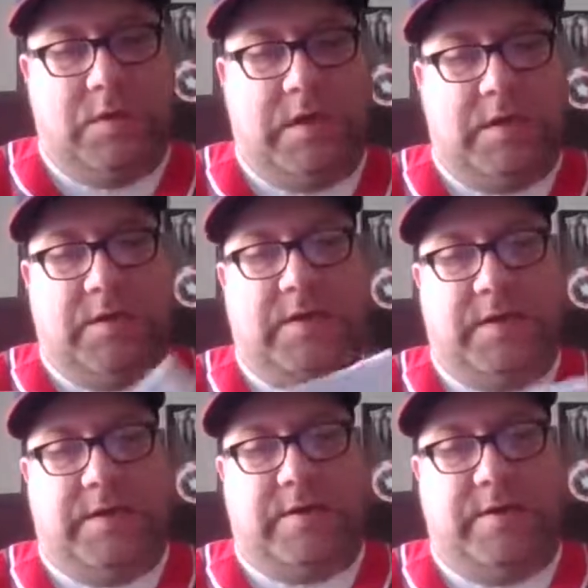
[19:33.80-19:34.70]
kind of get
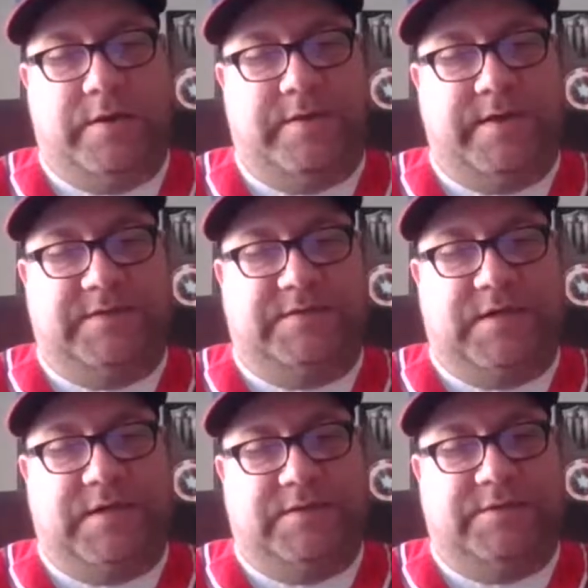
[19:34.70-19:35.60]
it down there to that
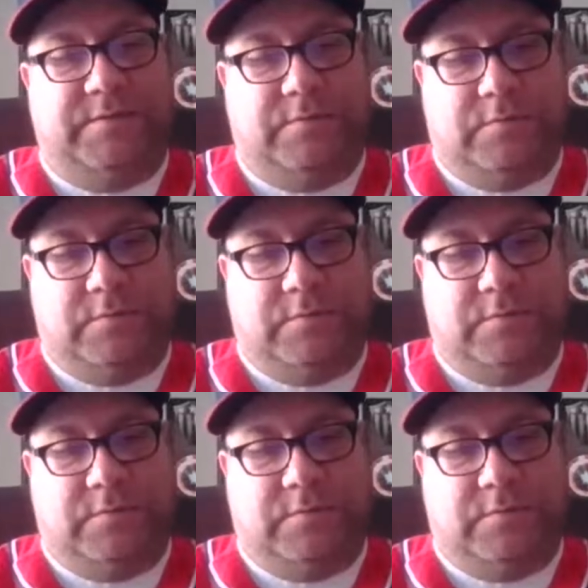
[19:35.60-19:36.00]
size.